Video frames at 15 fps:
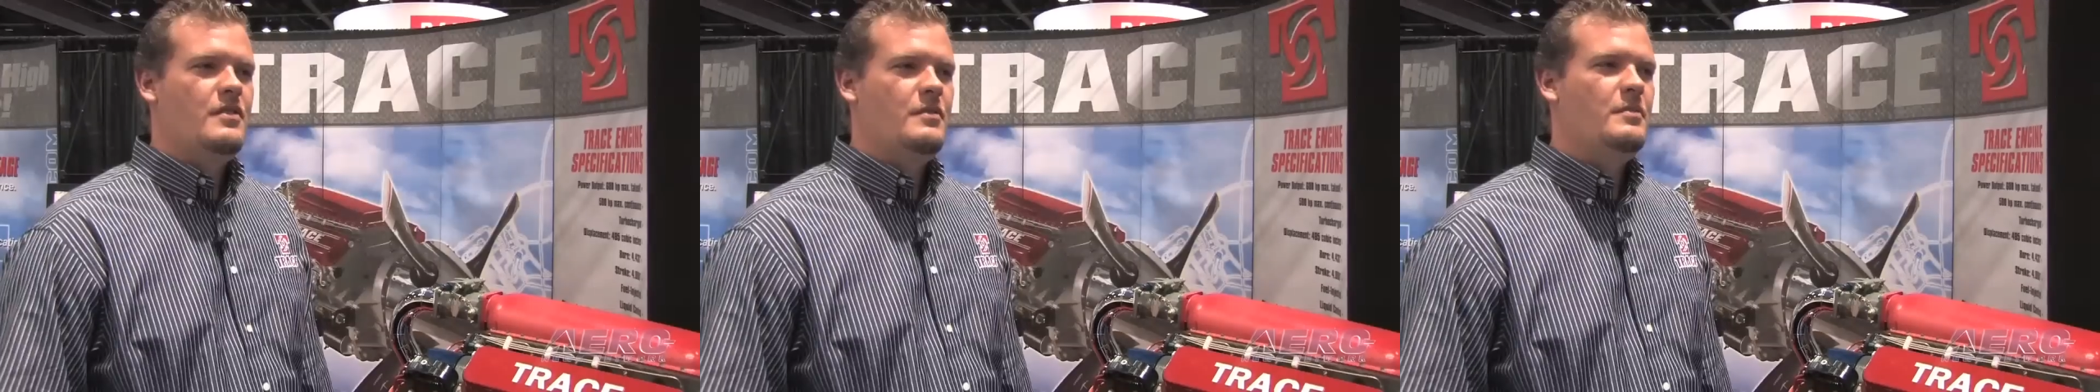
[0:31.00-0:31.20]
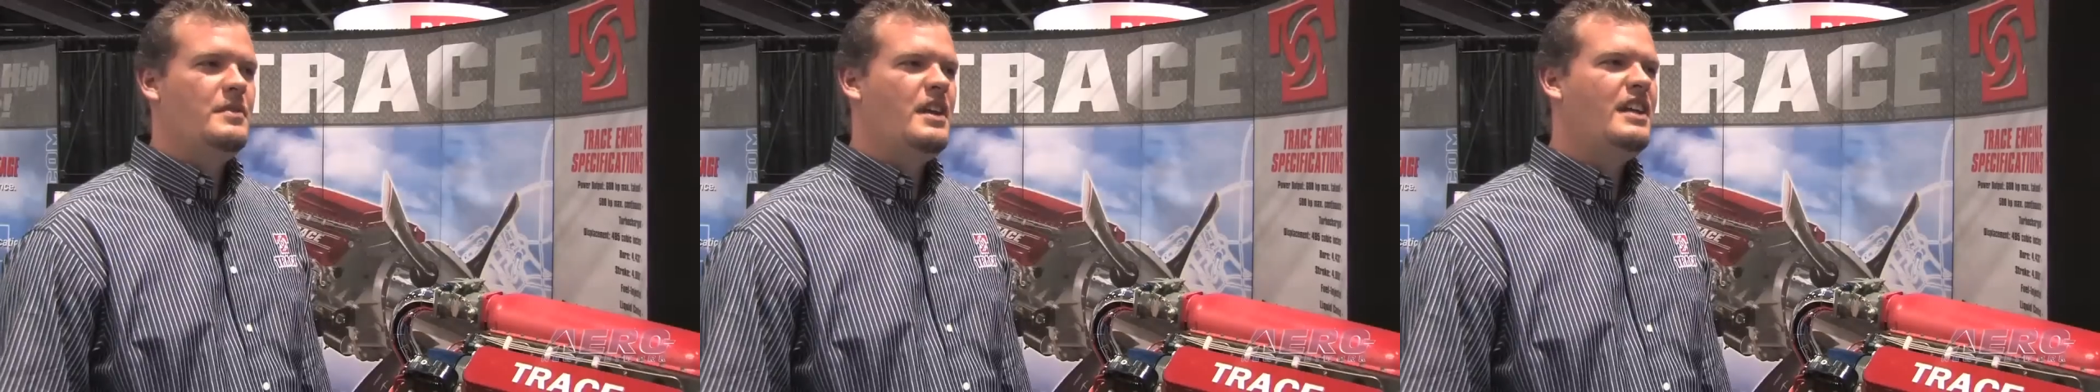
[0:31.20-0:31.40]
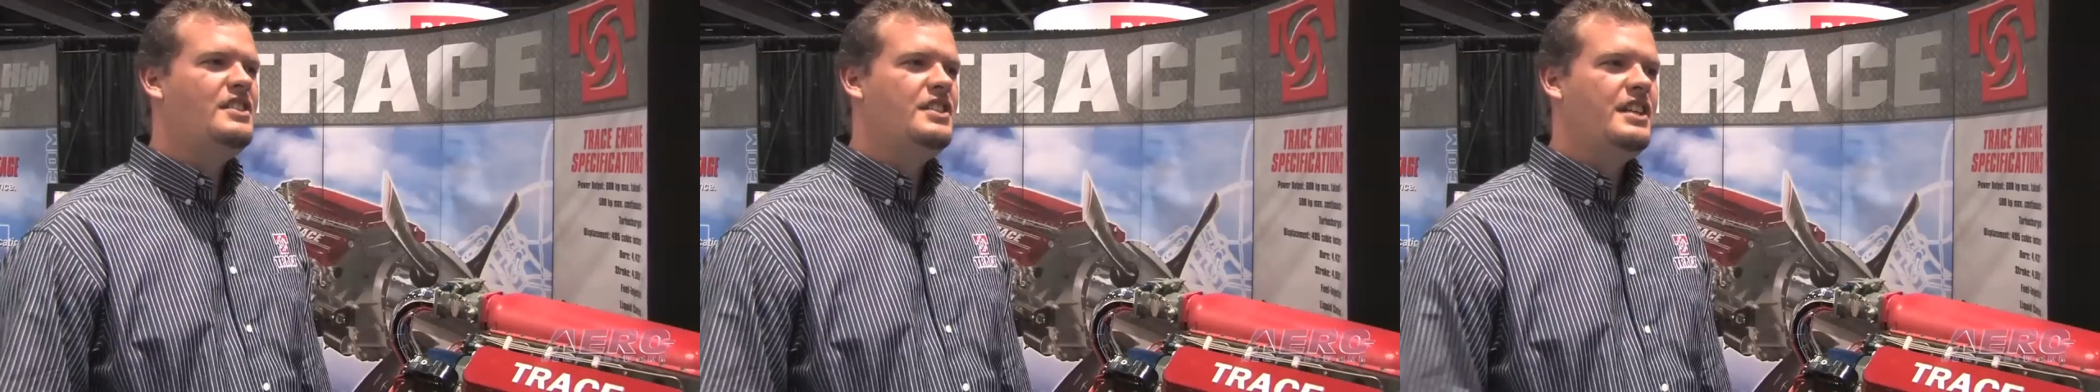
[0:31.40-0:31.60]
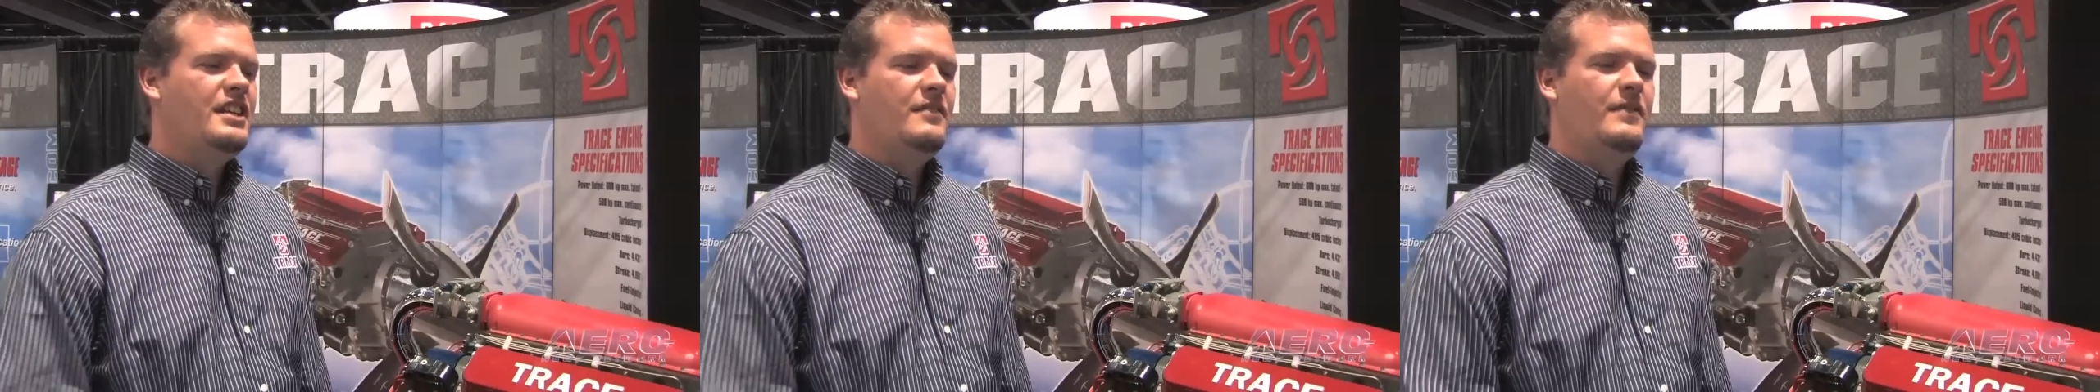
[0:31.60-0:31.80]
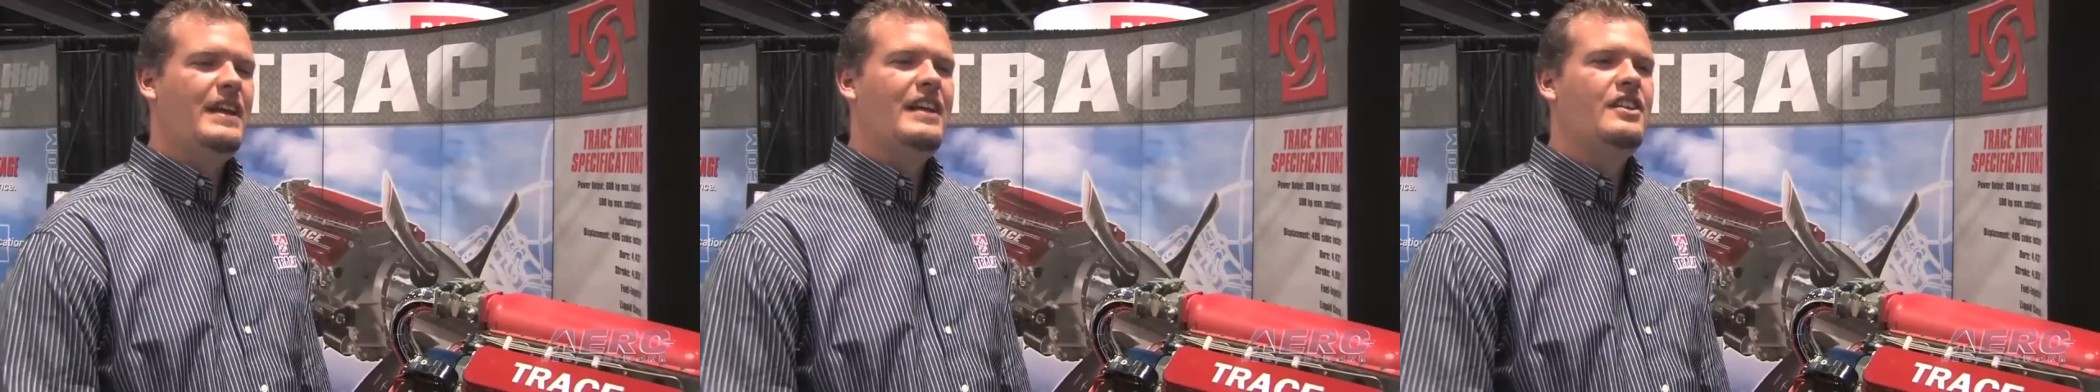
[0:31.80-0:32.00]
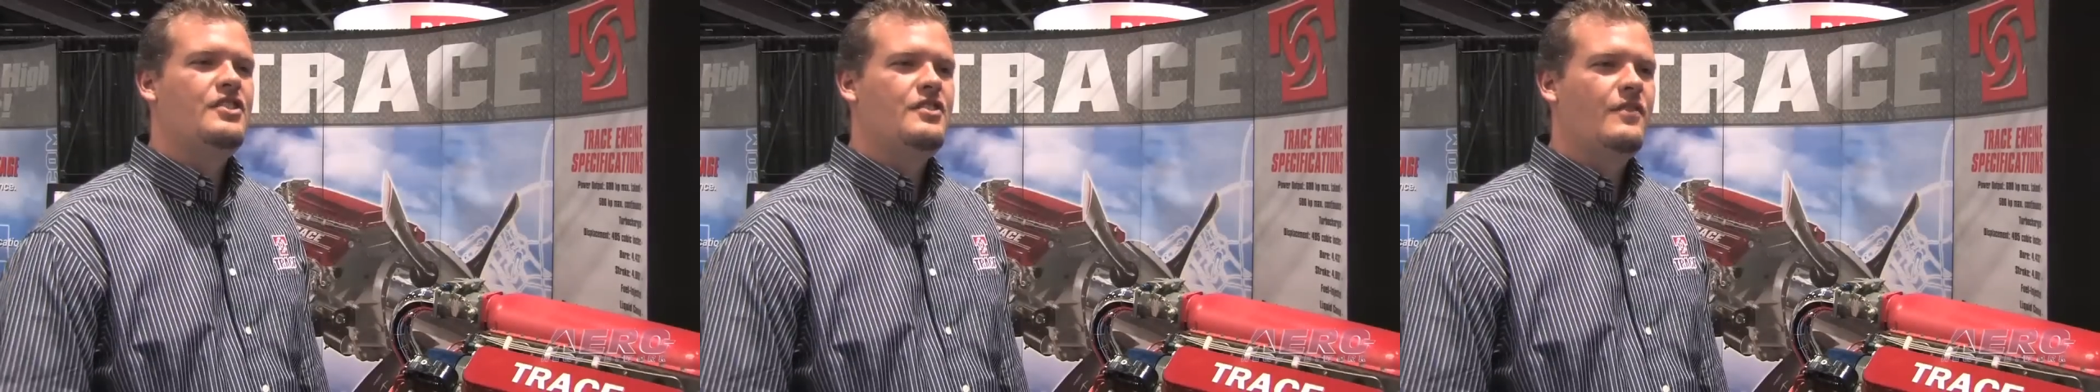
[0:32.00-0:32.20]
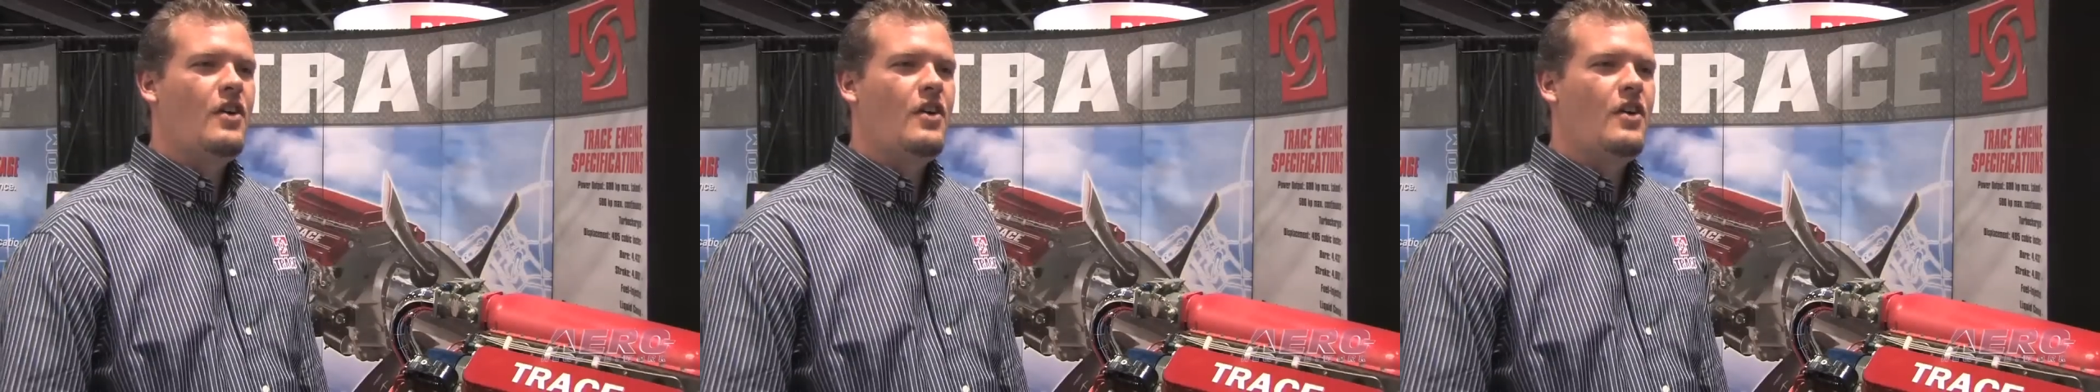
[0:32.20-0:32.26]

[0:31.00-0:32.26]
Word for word: The nice thing, advantage of